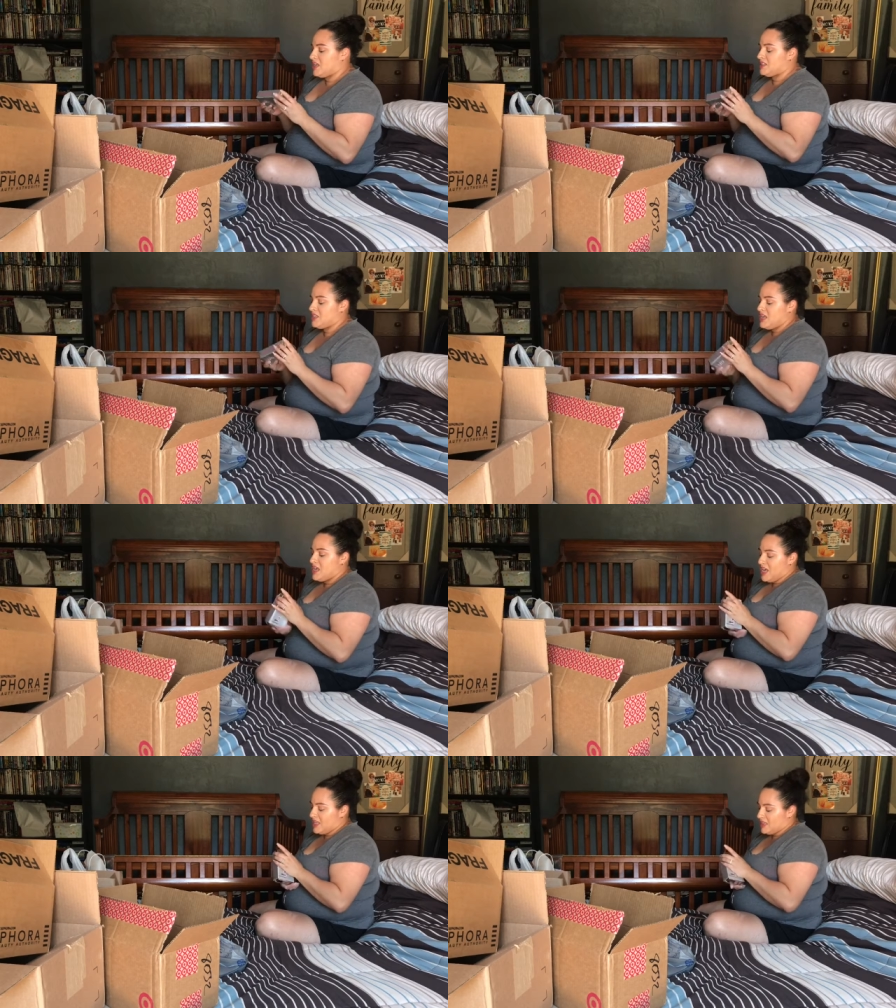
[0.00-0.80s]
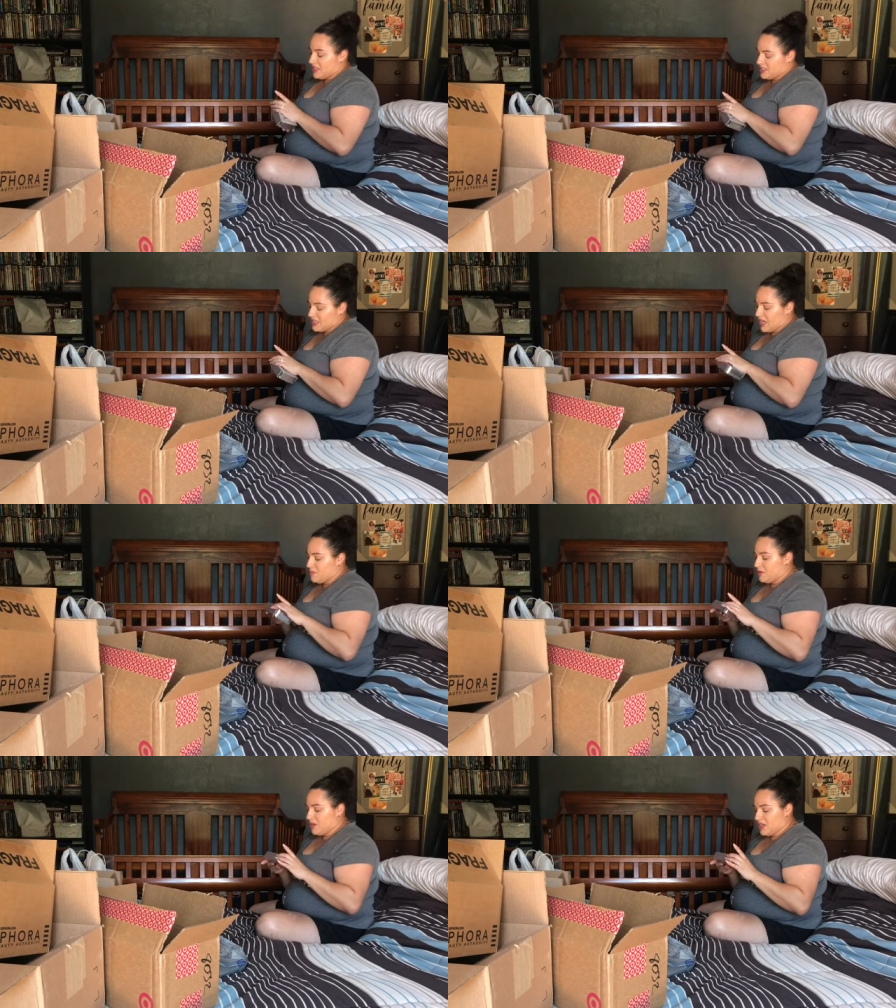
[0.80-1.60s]
Kit. And this I
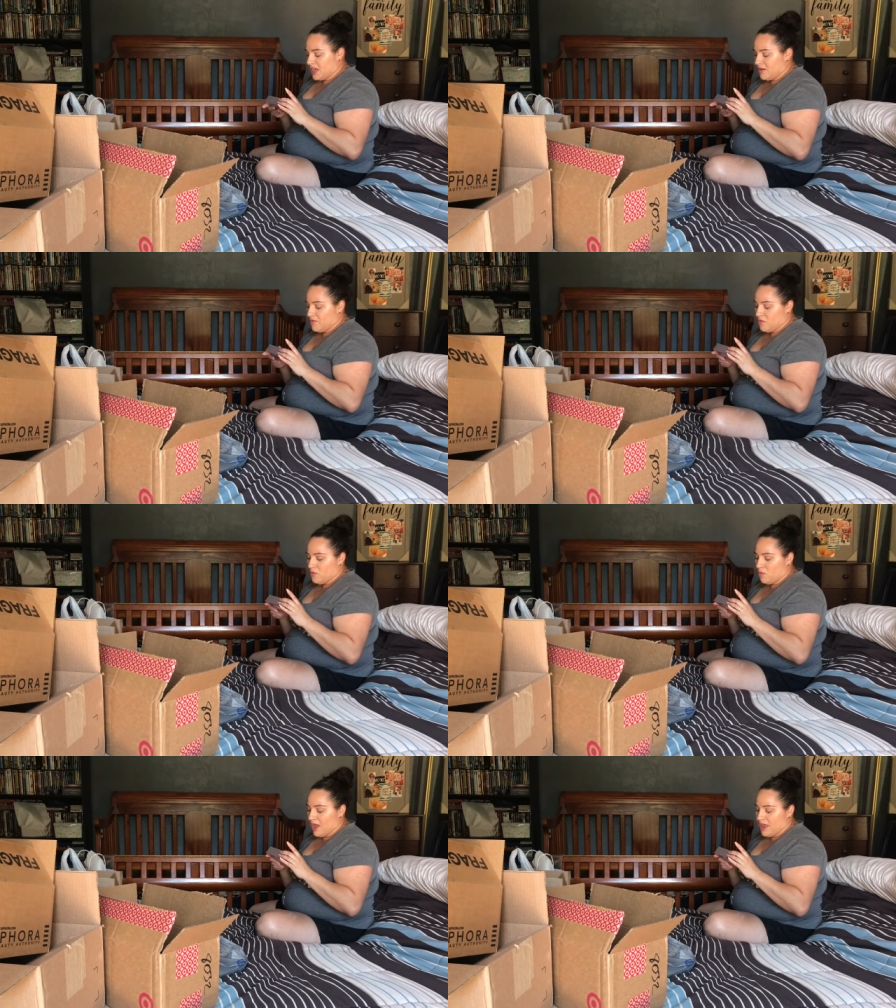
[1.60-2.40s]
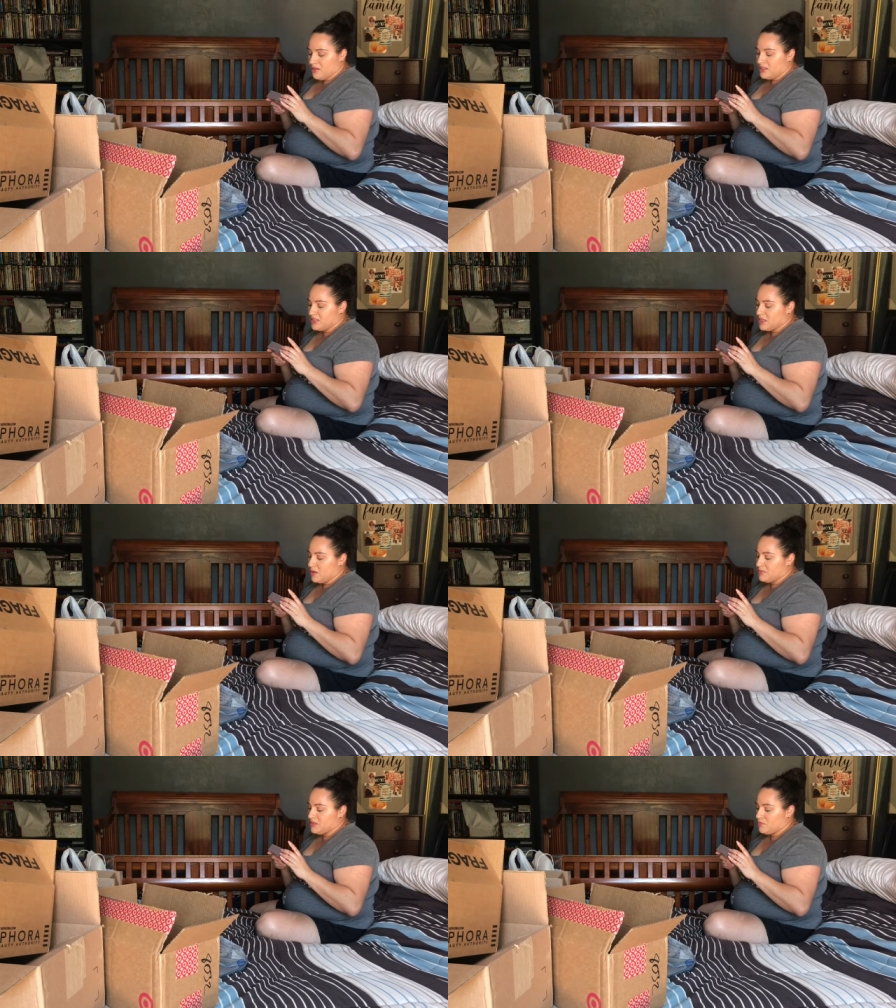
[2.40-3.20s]
had been looking at for a while. This
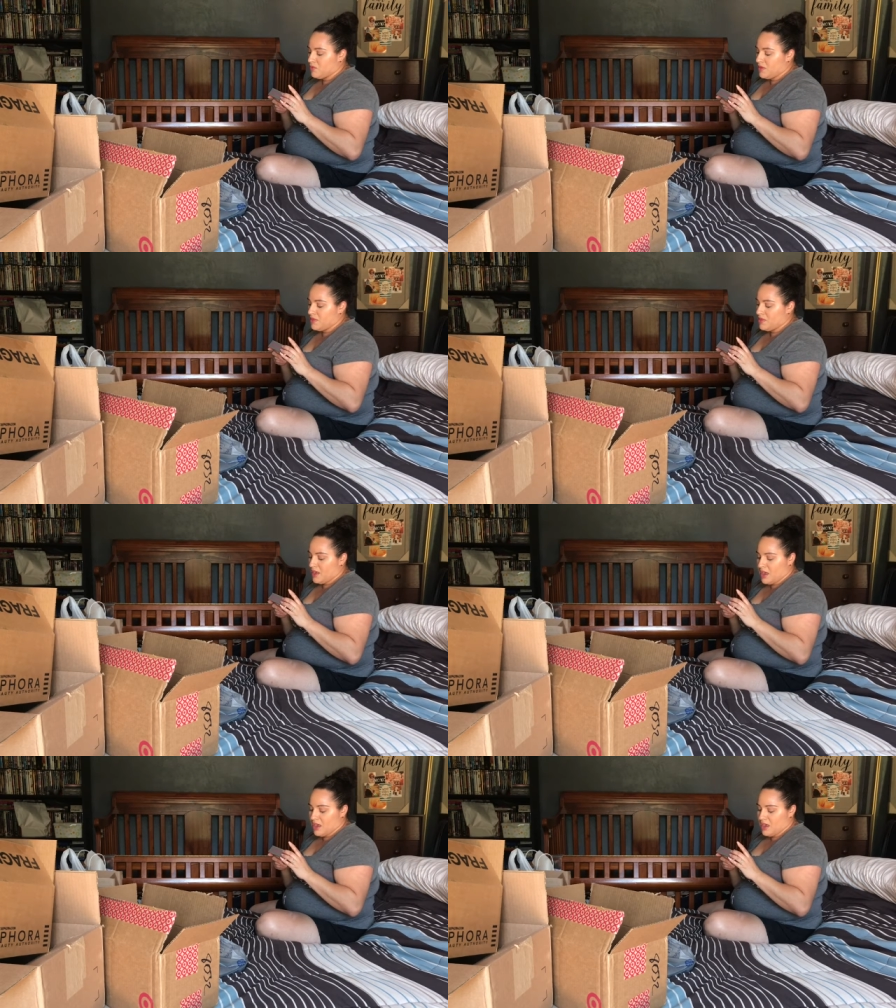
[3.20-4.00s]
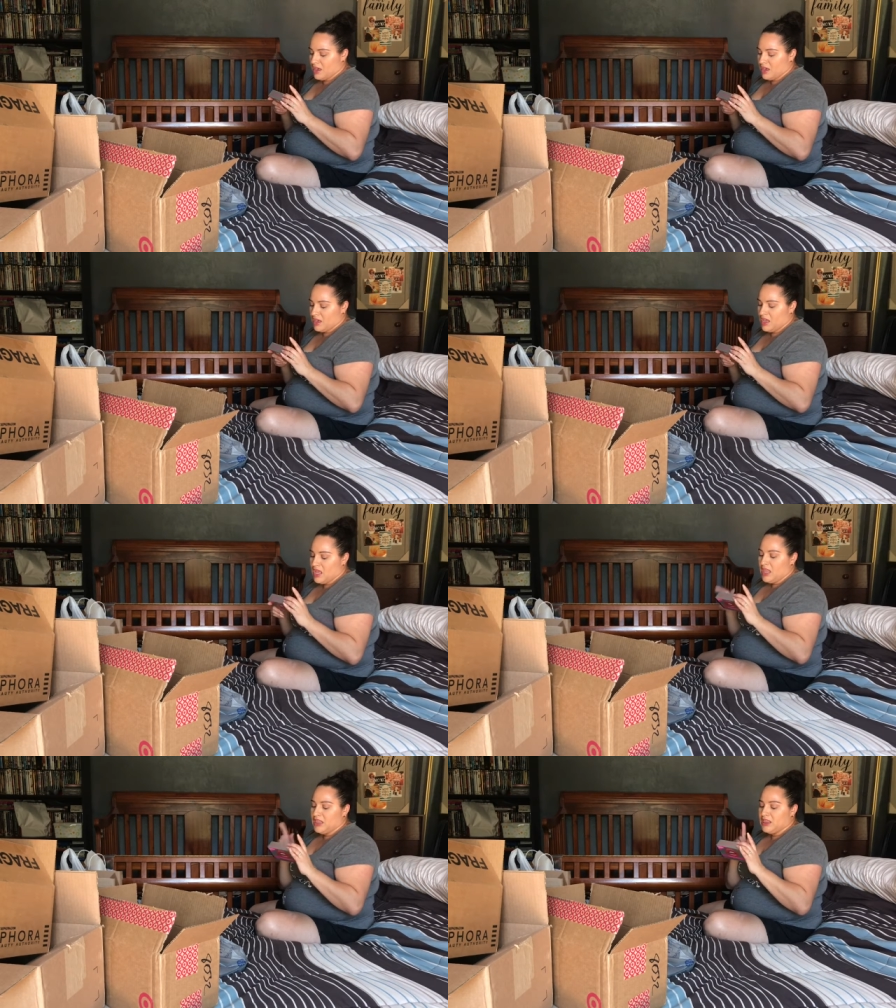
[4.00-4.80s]
comes with a
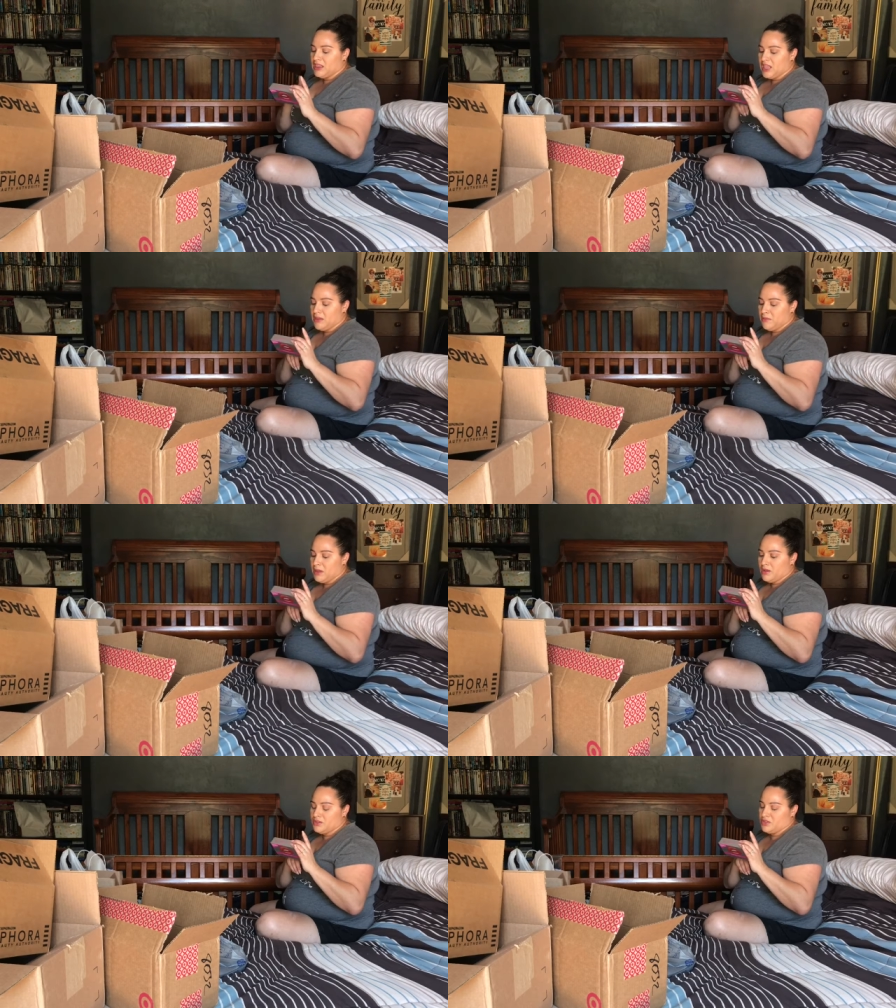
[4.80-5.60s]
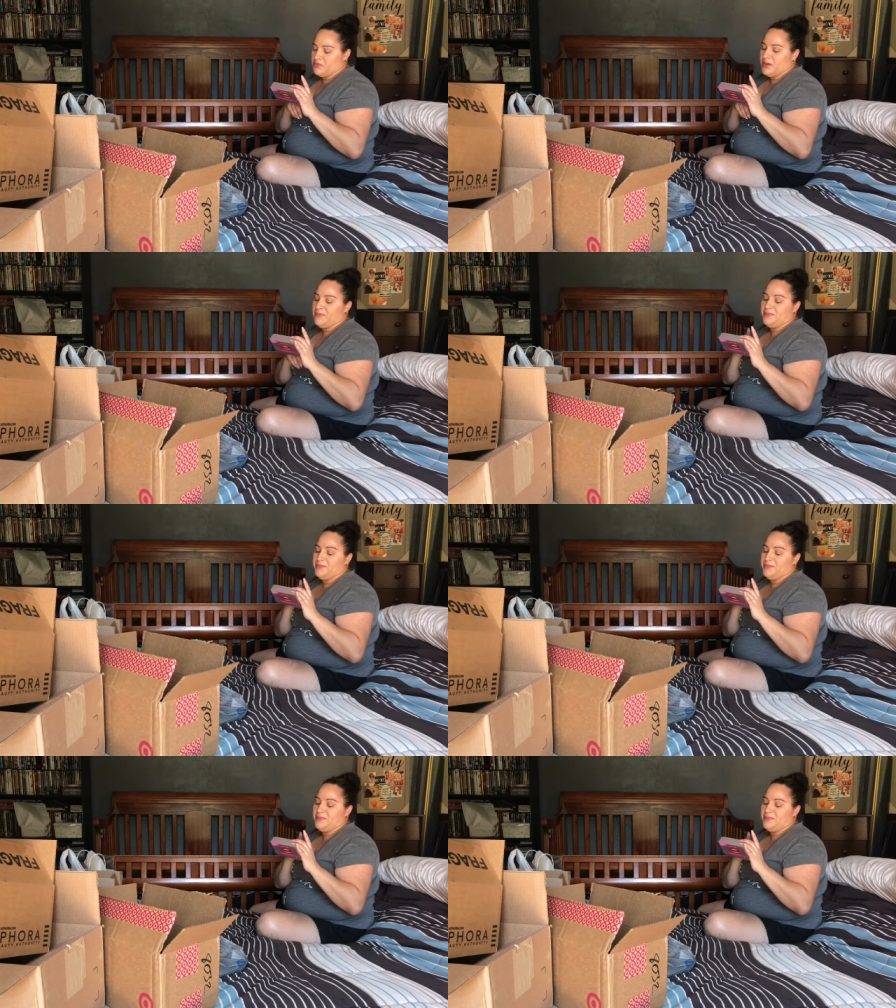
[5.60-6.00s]
lip, oh, excuse me,